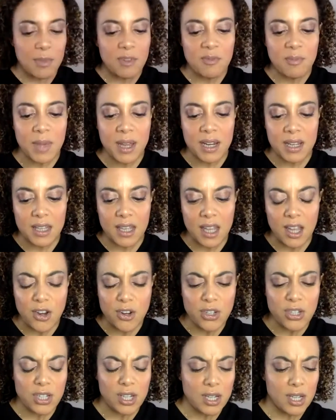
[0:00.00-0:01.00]
of
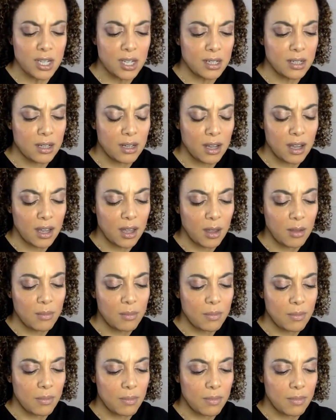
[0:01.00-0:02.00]
medication,
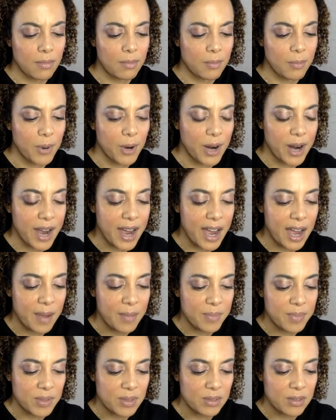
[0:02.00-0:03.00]

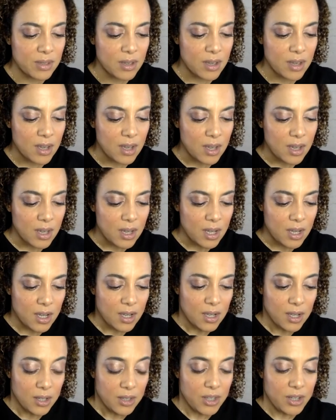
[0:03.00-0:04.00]
perhaps.
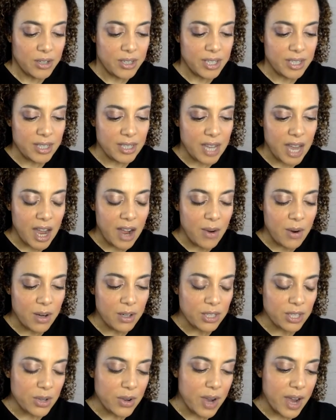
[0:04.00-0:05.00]
There's this tower,
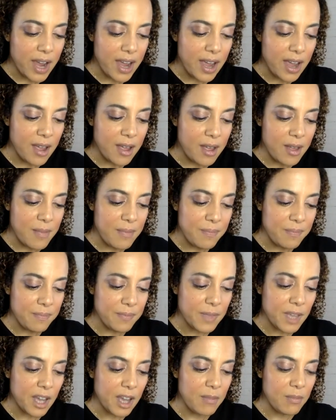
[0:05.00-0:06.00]
so
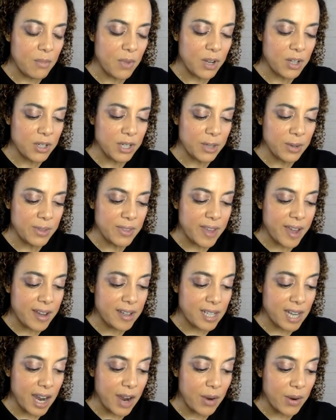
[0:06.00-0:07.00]
I'm wondering what
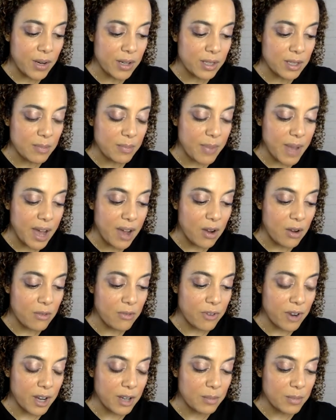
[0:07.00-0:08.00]
that tower is
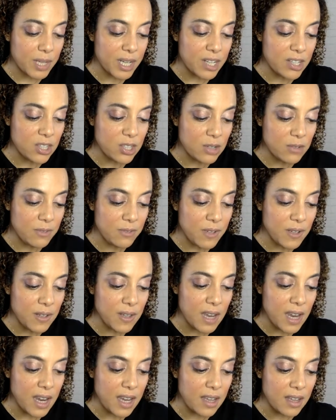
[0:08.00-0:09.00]
about, friend. But I do feel
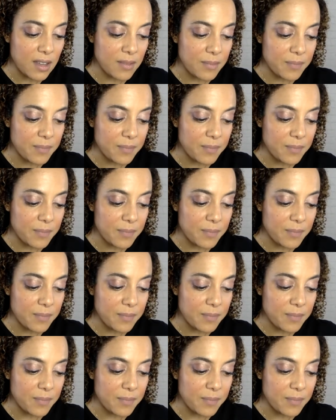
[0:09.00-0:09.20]
like,